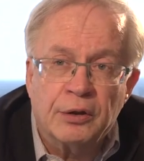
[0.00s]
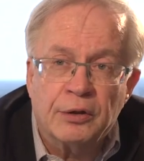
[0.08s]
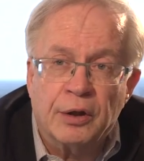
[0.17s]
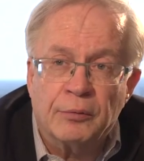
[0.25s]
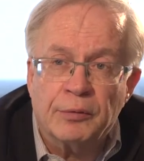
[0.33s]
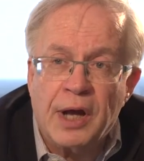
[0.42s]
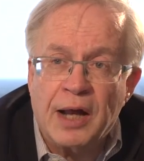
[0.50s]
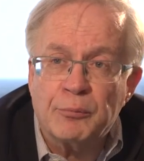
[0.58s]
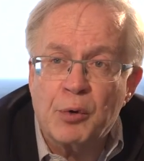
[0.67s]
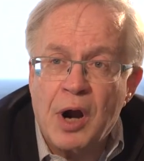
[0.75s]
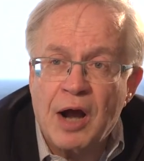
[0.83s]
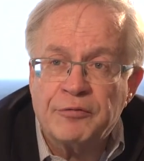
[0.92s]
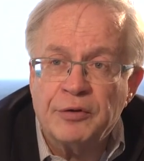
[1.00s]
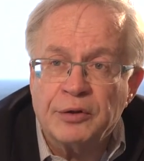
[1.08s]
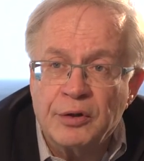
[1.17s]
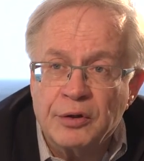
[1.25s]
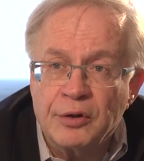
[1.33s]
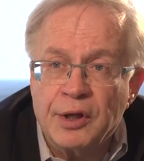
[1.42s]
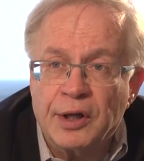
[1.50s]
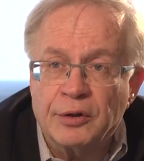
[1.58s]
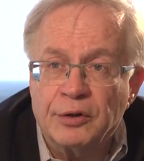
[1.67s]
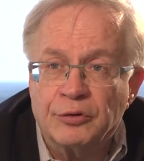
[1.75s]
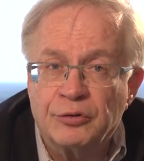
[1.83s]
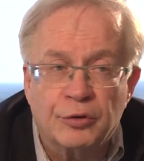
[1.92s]
nonprofit that
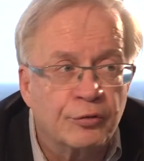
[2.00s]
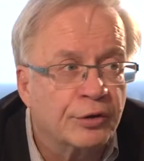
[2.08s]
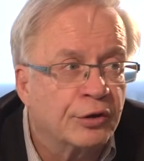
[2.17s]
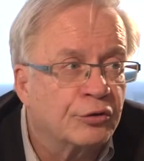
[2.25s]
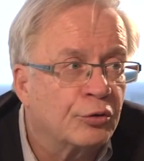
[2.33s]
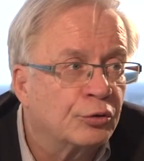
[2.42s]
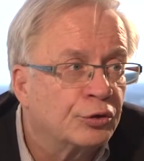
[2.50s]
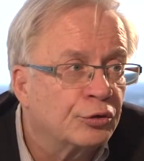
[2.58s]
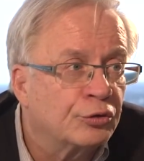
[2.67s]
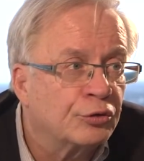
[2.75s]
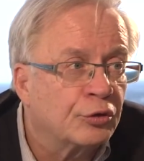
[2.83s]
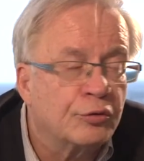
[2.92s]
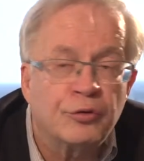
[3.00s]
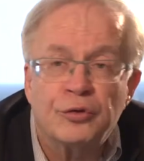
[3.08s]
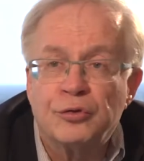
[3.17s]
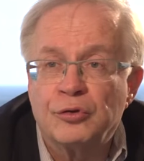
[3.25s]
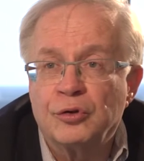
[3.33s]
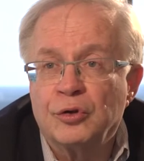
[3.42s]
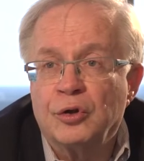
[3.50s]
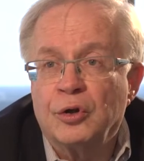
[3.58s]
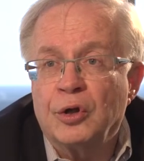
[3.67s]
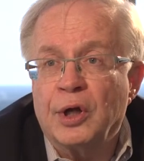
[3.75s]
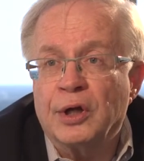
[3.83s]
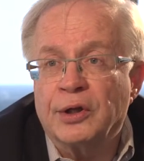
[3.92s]
is serving a social service
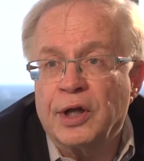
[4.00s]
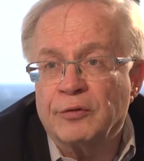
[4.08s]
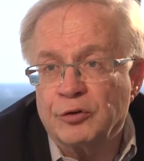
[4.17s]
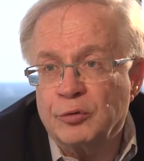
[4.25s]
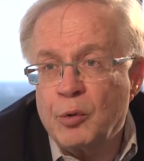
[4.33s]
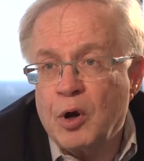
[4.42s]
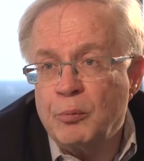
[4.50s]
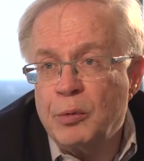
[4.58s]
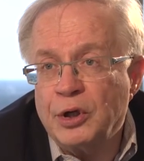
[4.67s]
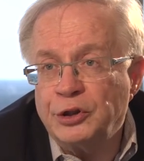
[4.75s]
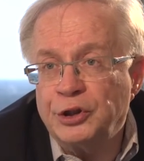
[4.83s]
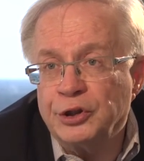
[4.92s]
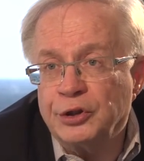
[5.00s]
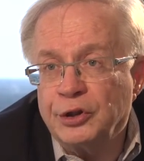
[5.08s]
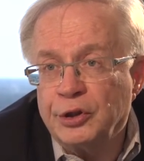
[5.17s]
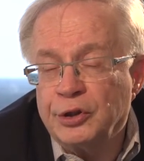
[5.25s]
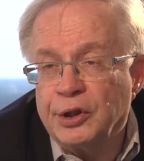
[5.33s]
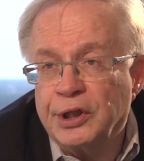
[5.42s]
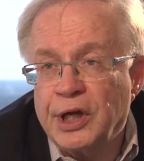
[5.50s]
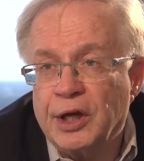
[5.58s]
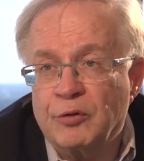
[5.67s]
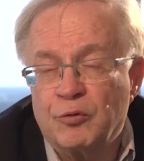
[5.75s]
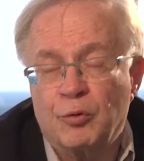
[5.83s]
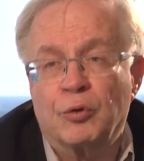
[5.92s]
and they have a small budget, they can't
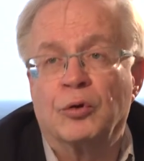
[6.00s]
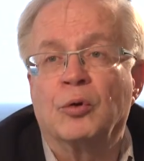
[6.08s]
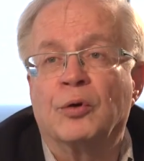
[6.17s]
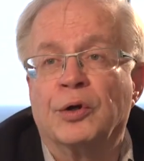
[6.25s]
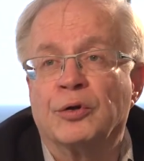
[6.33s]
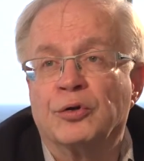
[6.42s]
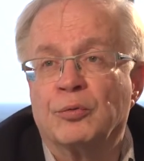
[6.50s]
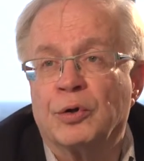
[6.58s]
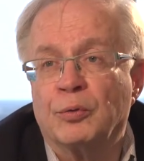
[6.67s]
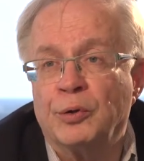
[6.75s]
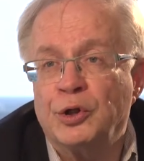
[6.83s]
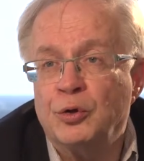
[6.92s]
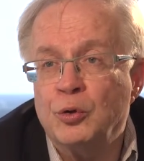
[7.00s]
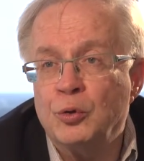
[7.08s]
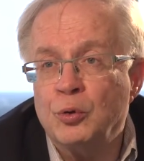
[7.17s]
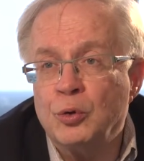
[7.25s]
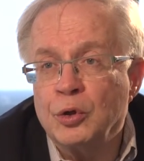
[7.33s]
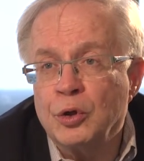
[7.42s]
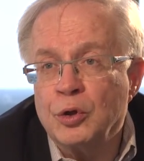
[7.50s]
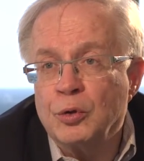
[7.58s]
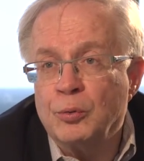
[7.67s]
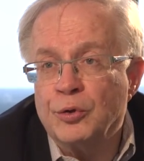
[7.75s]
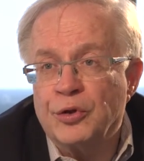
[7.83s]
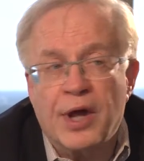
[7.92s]
afford lawyers, what do we do
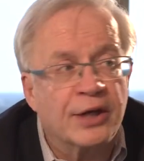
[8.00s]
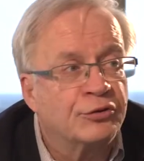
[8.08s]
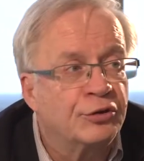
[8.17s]
with that